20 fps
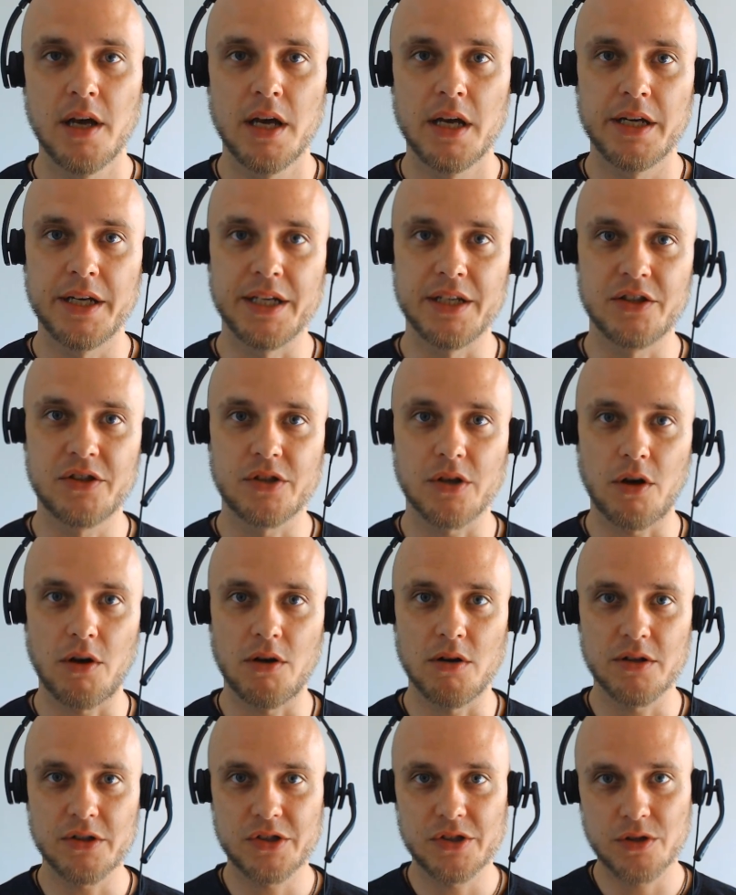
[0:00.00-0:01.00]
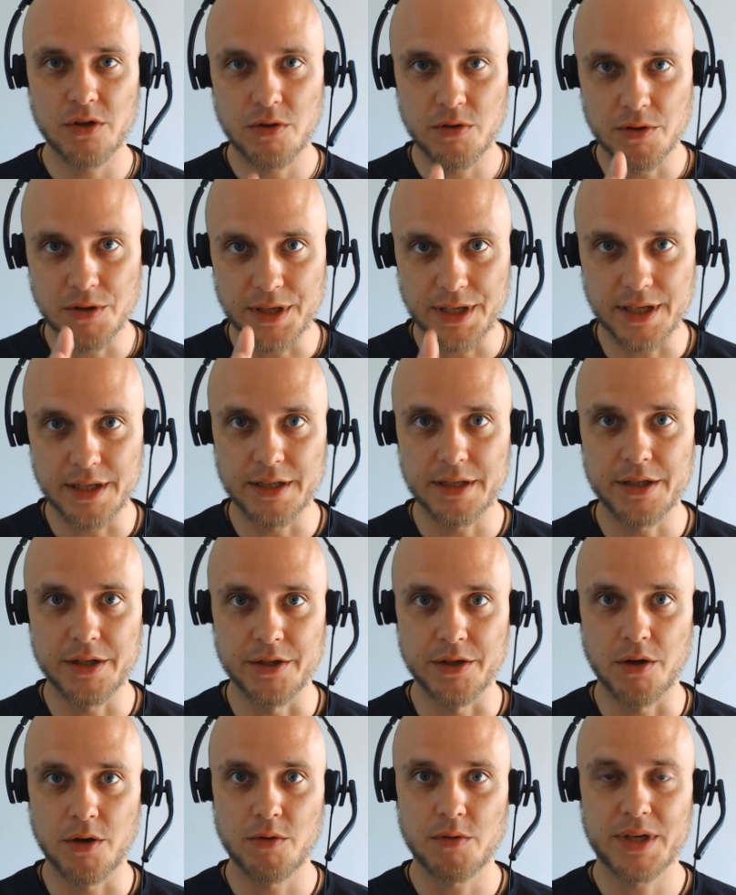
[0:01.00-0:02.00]
He's also, you
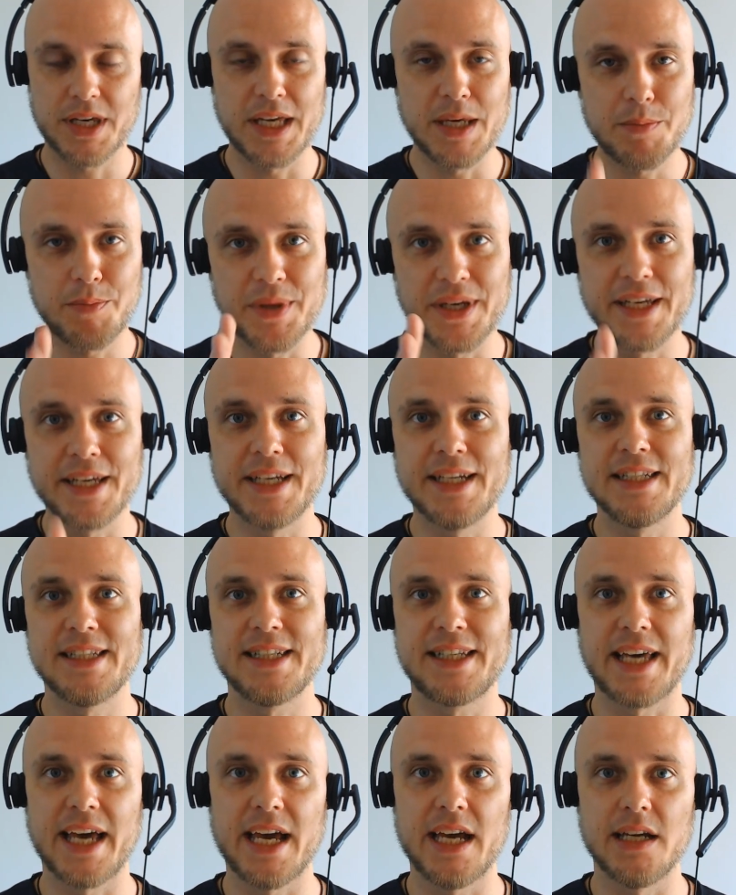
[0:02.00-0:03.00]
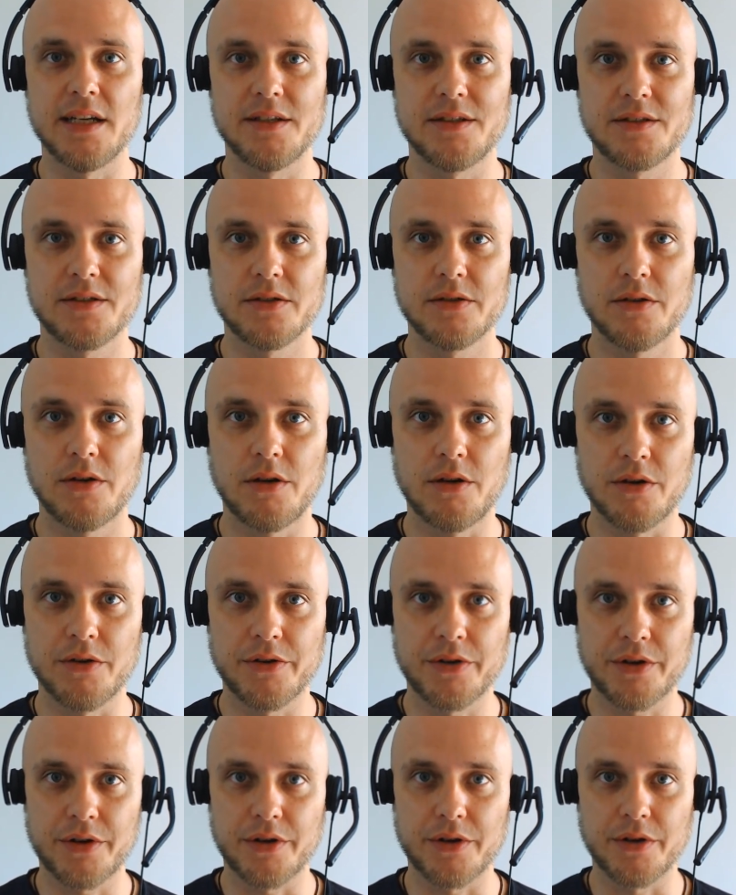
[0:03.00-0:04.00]
know, keeping his gaze on
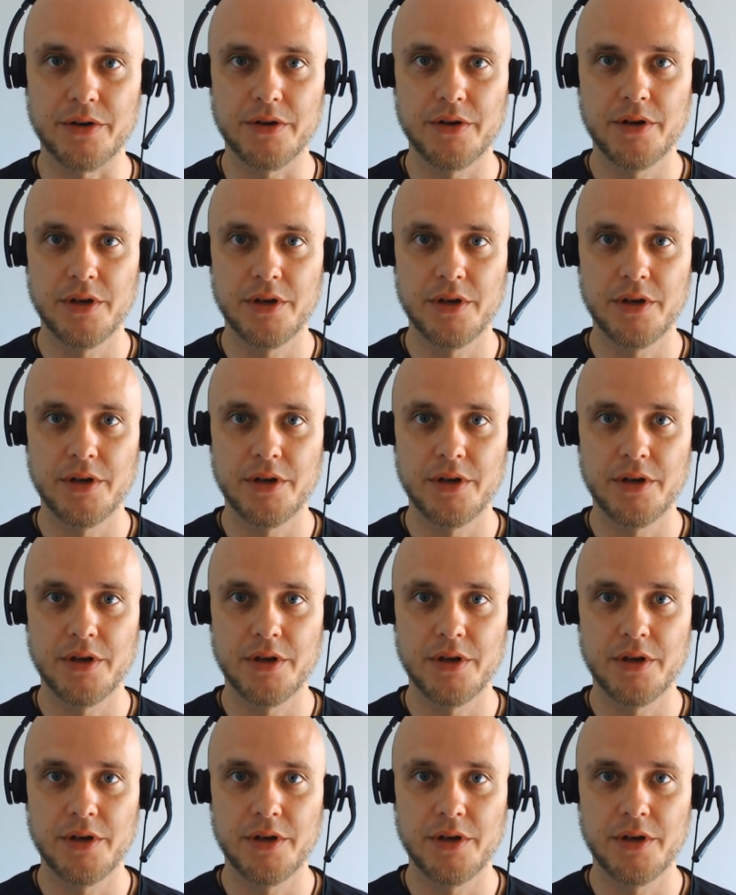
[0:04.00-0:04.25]
her.